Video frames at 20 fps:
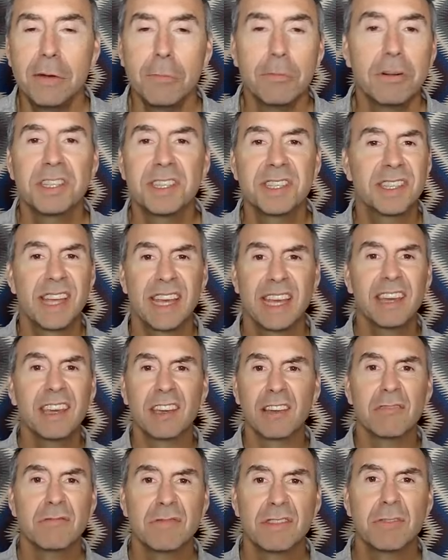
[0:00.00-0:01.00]
which is
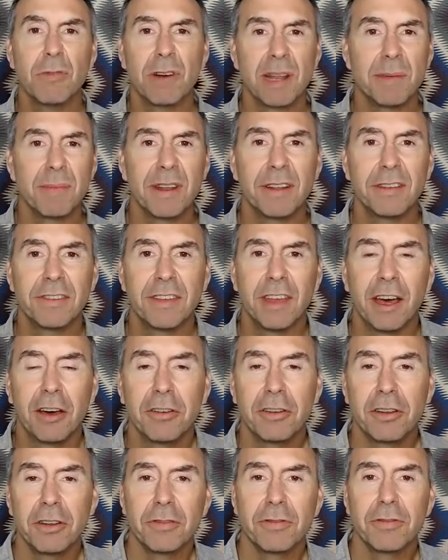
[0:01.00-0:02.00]
taking 20 minutes
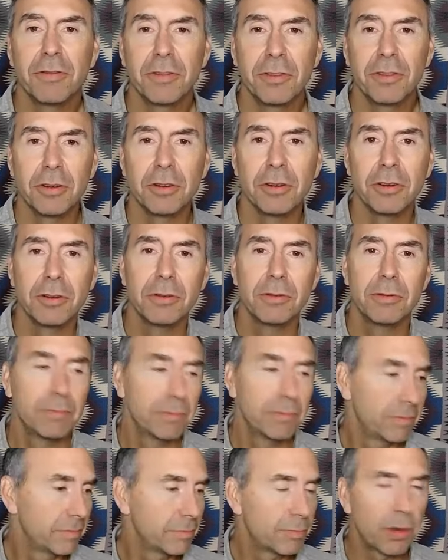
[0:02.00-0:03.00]
out of your
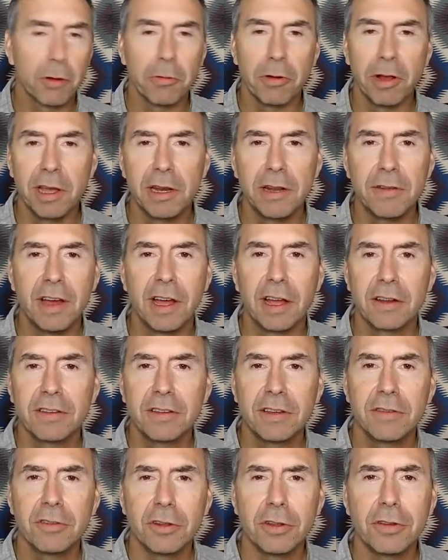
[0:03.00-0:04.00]
parade of
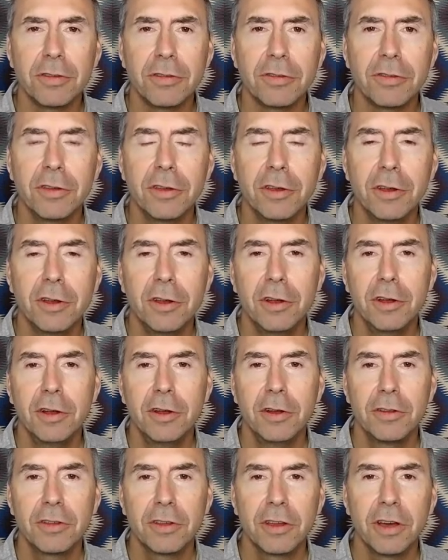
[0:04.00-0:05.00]
activities
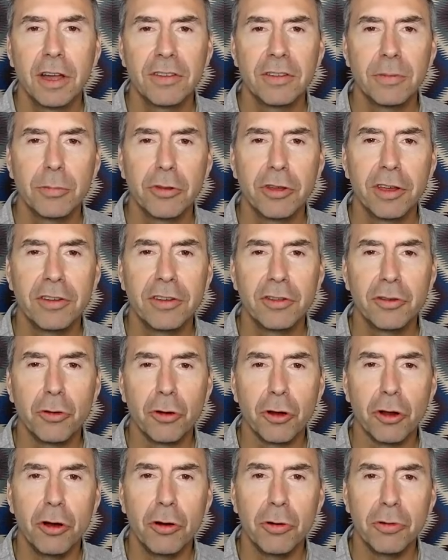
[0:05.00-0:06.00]
to contemplate
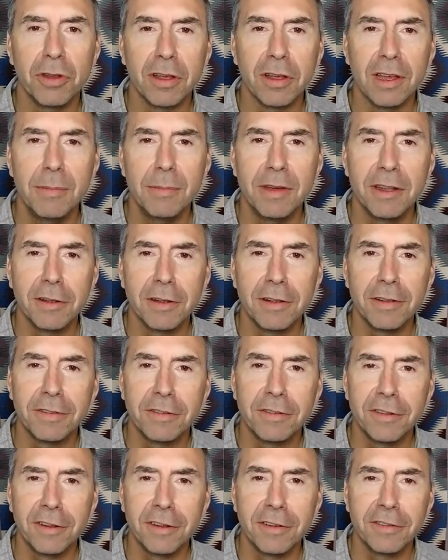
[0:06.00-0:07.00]
your own
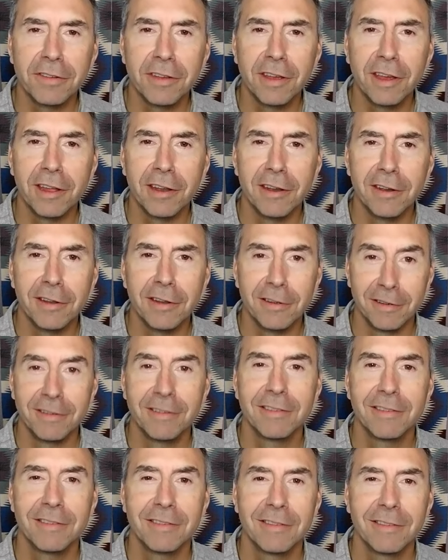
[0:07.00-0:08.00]
limitlessness. And
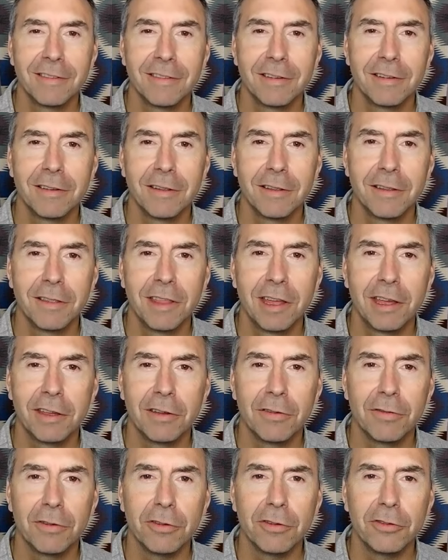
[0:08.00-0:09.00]
thank
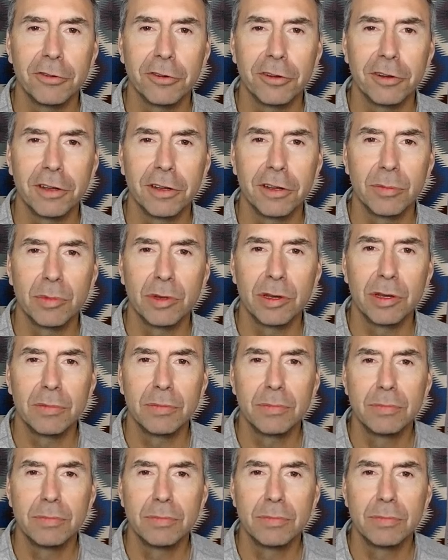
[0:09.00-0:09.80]
you for joining me.